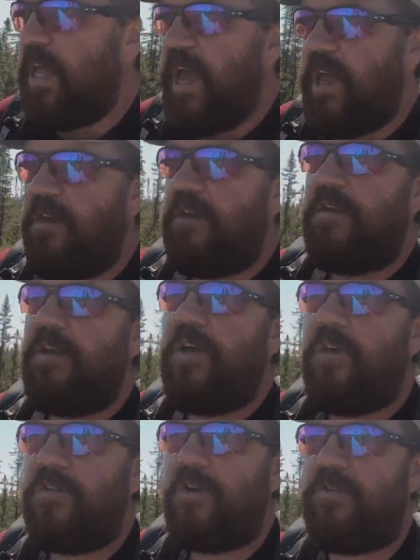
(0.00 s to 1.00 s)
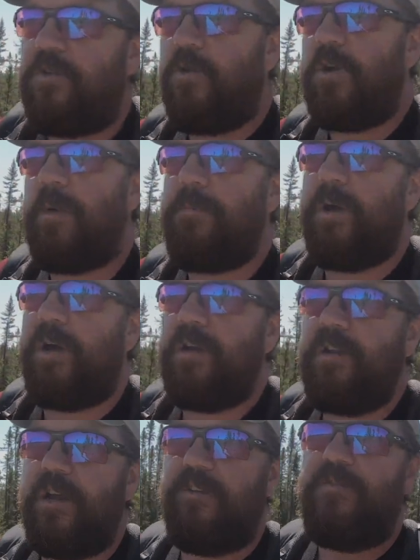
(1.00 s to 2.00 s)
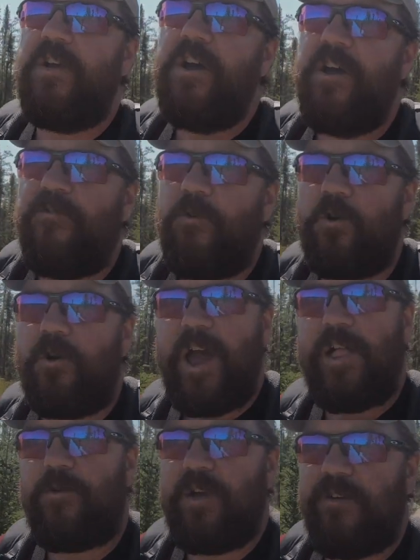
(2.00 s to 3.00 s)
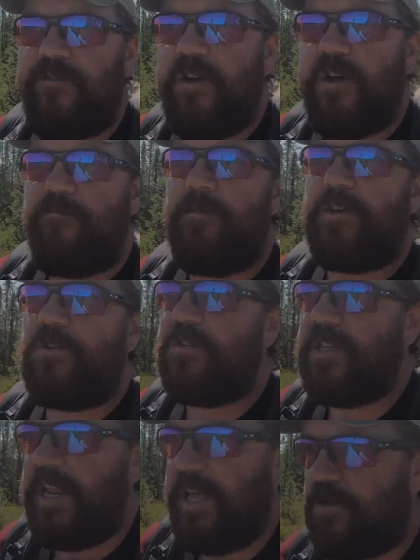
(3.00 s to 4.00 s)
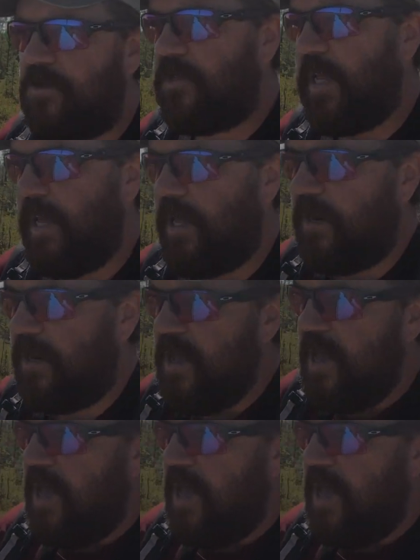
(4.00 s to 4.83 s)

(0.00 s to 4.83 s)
the end. I'll start throwing up a photo gallery of pictures that Angel's taken,